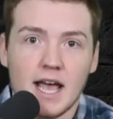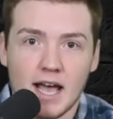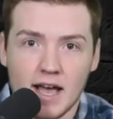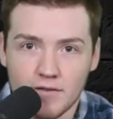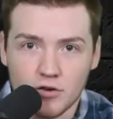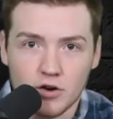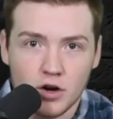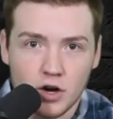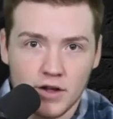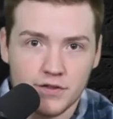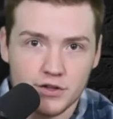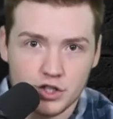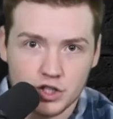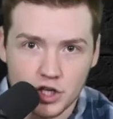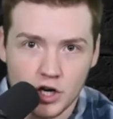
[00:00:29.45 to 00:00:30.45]
ever on
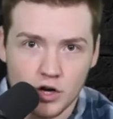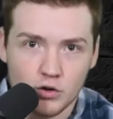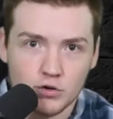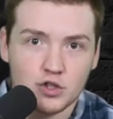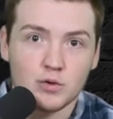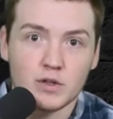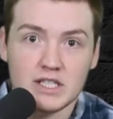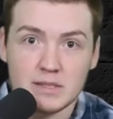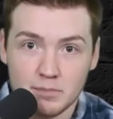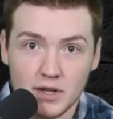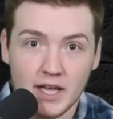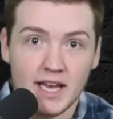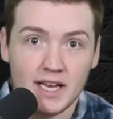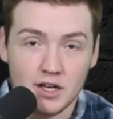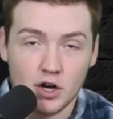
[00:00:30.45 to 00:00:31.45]
the show to
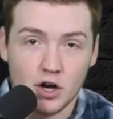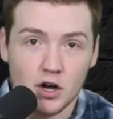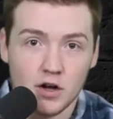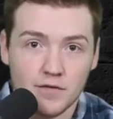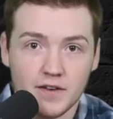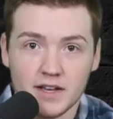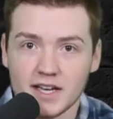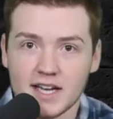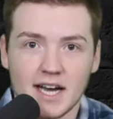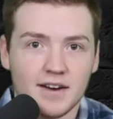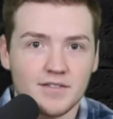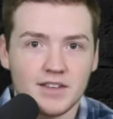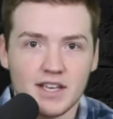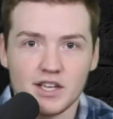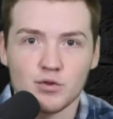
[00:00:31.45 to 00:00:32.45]
explain golf and kind
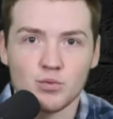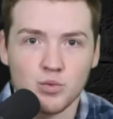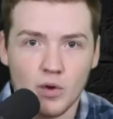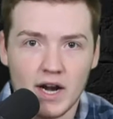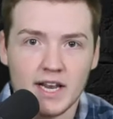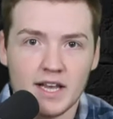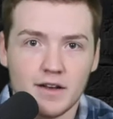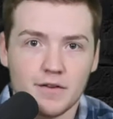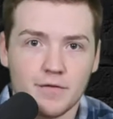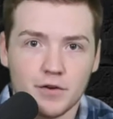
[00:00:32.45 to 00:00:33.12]
of get you ready